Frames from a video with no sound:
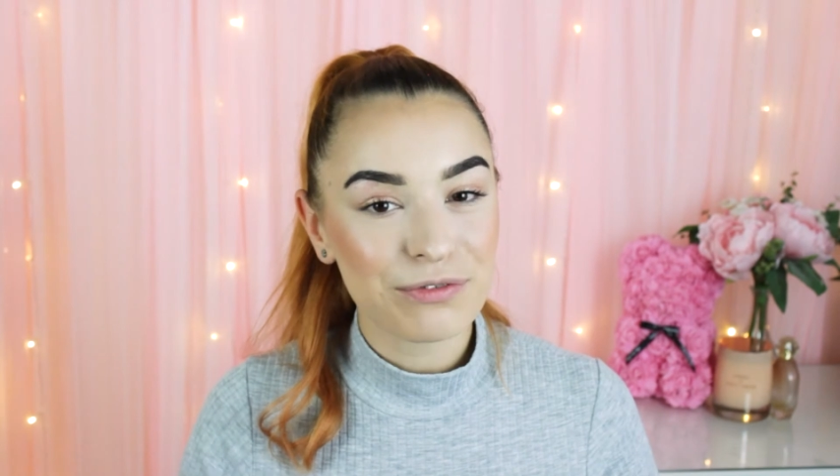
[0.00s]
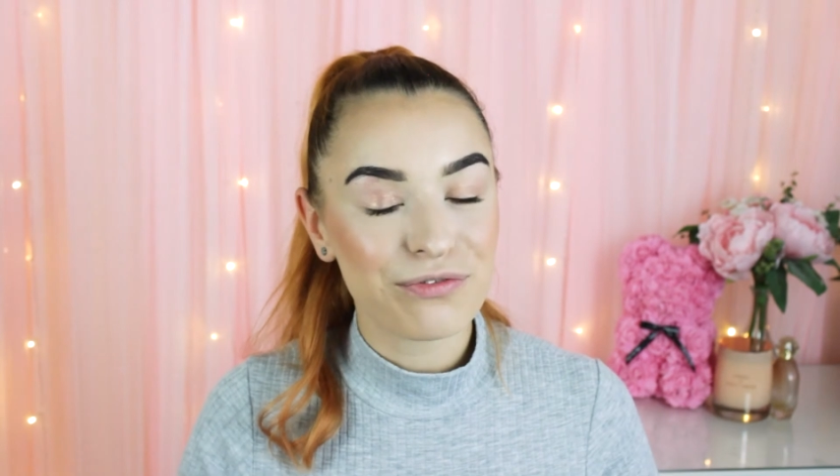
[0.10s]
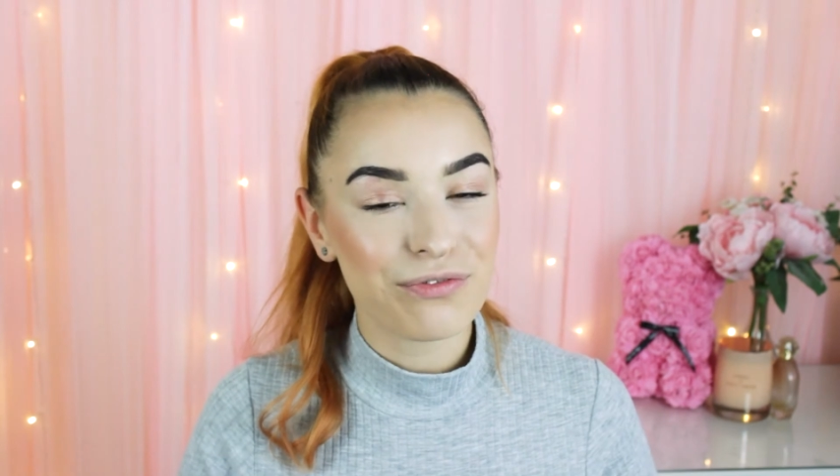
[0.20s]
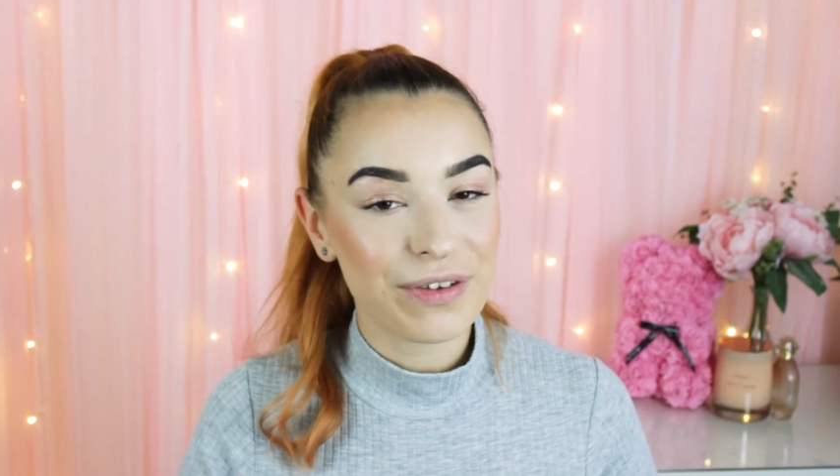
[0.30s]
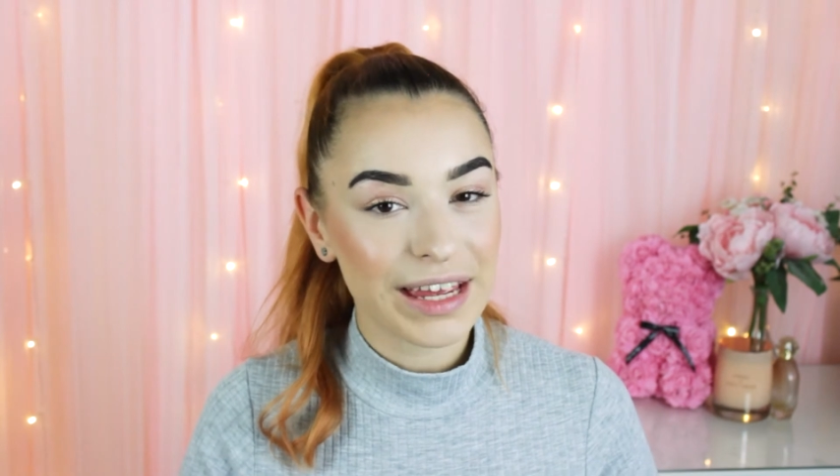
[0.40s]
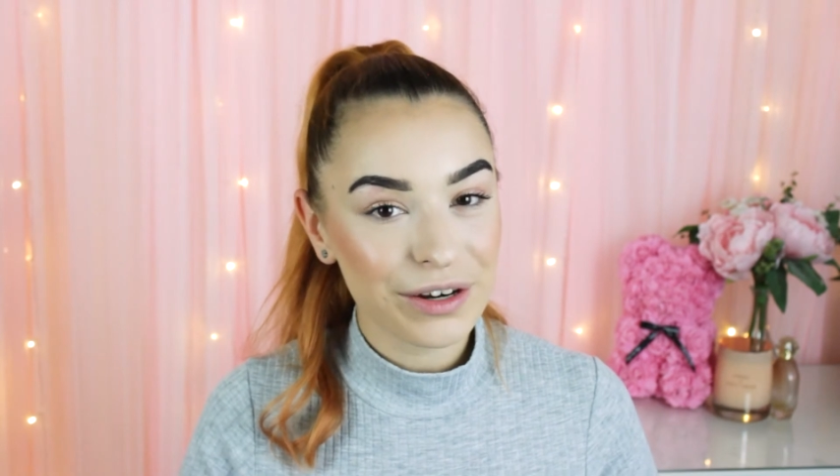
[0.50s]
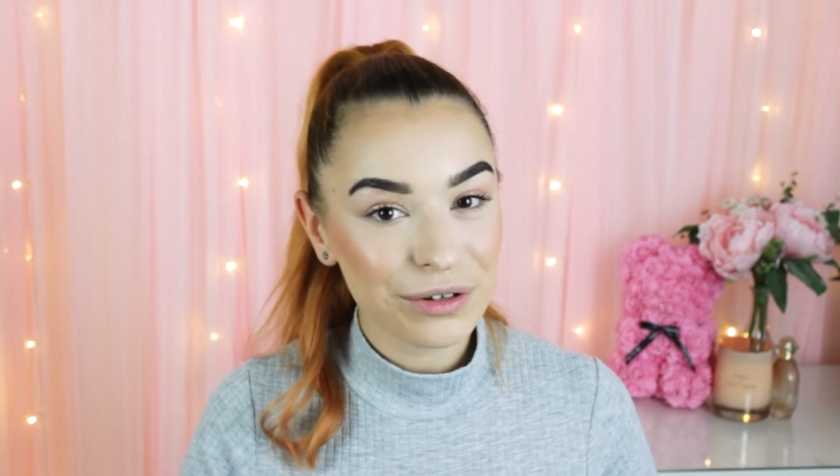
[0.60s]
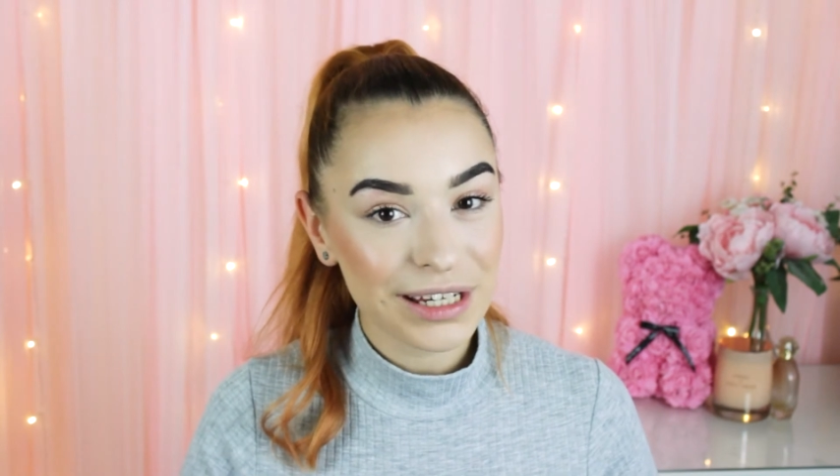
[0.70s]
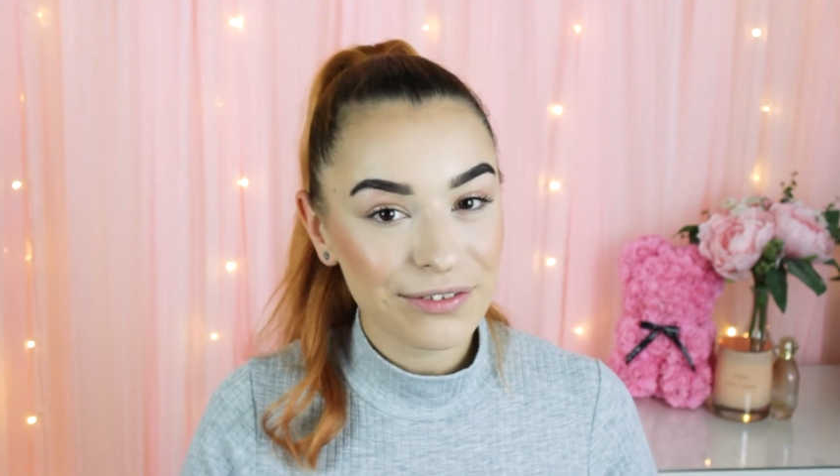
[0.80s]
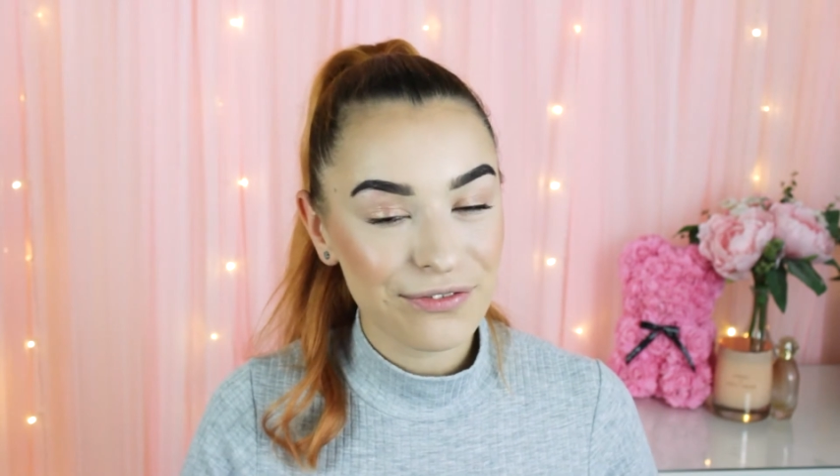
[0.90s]

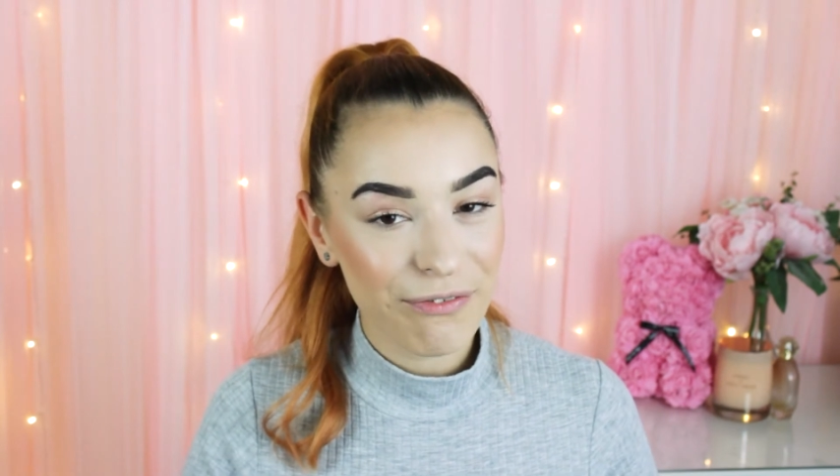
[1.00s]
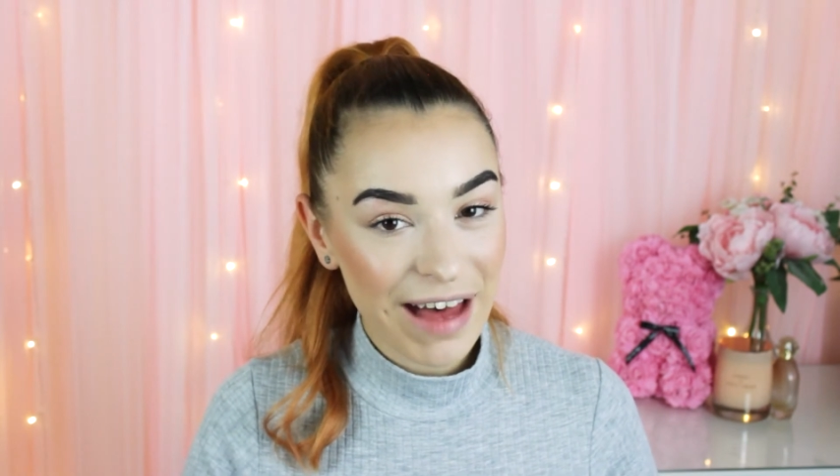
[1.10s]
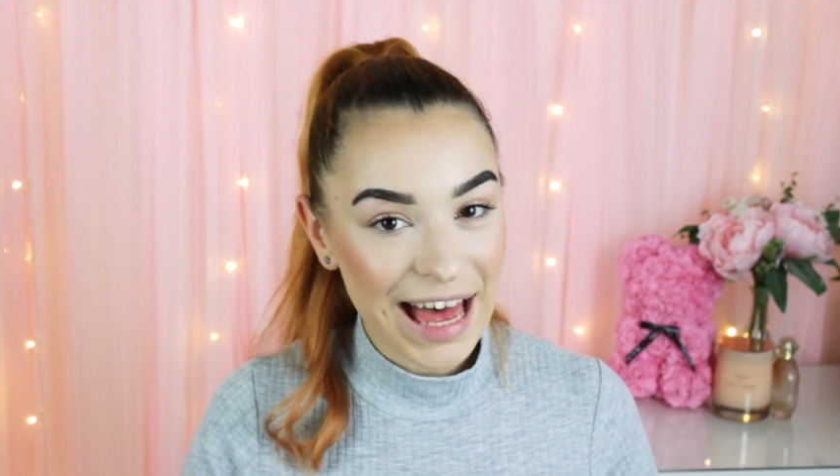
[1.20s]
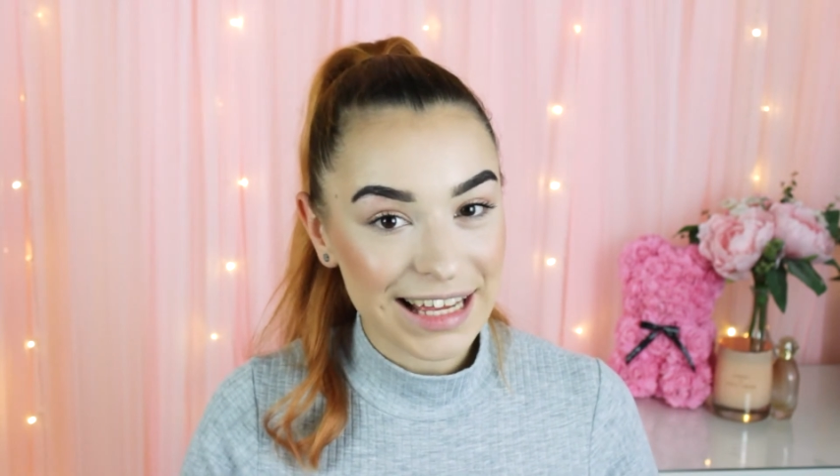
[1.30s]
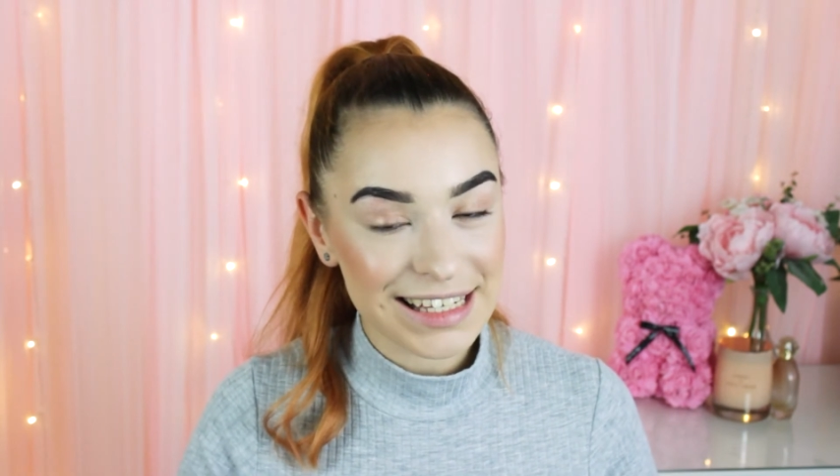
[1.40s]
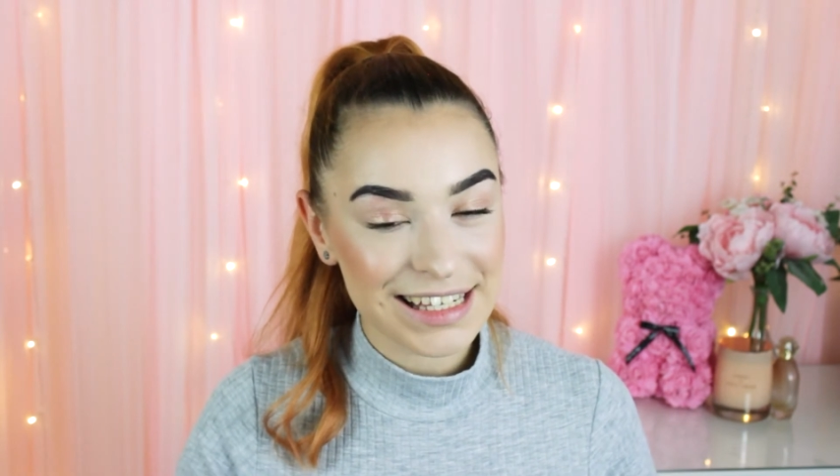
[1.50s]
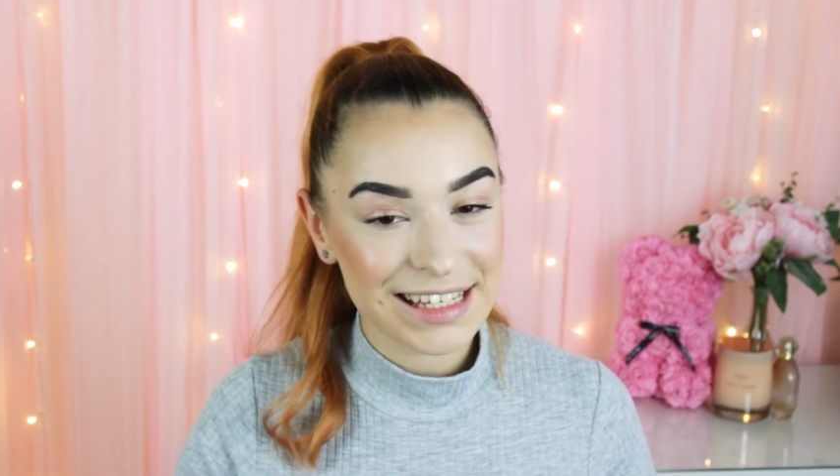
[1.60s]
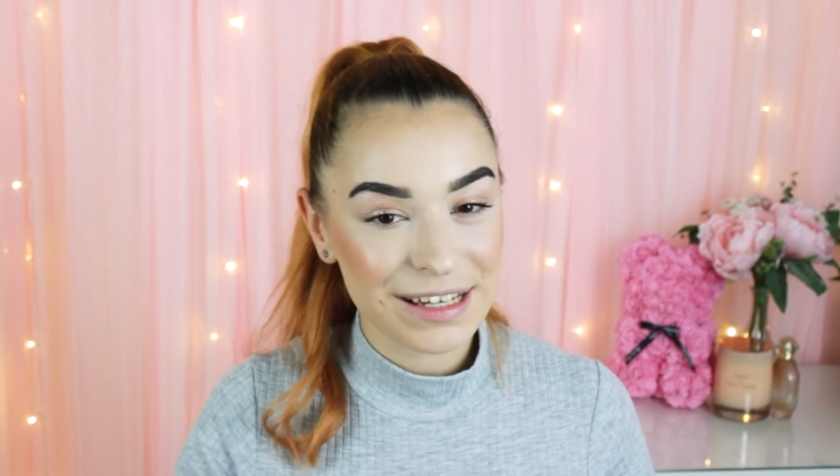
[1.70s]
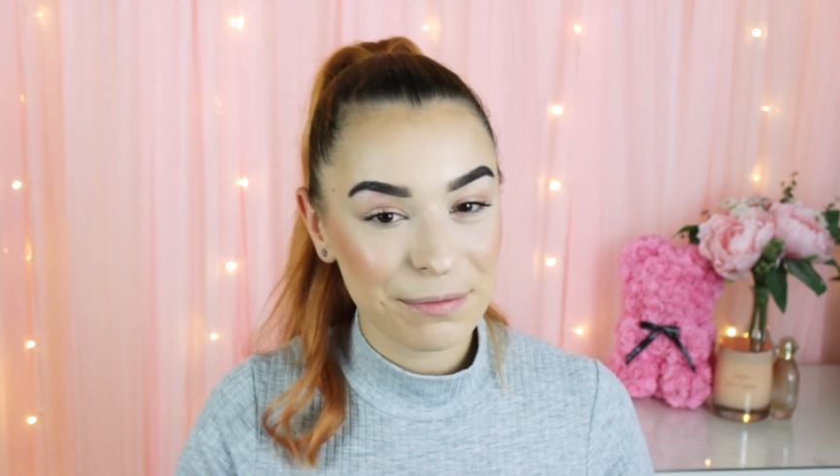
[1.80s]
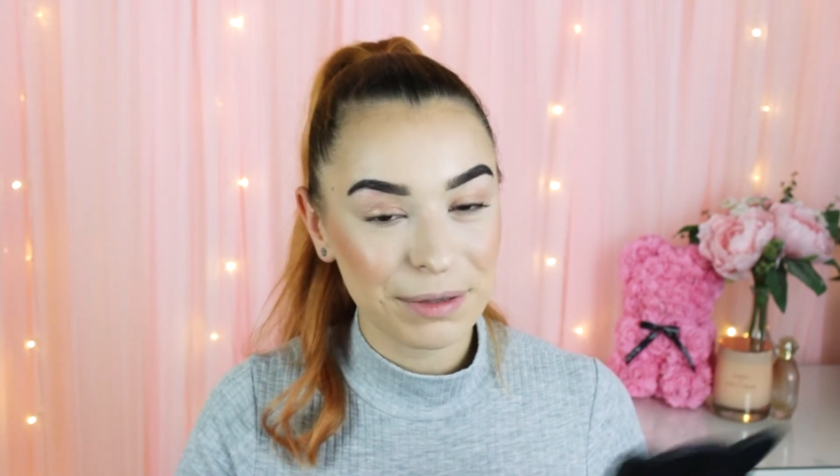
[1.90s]
very fast,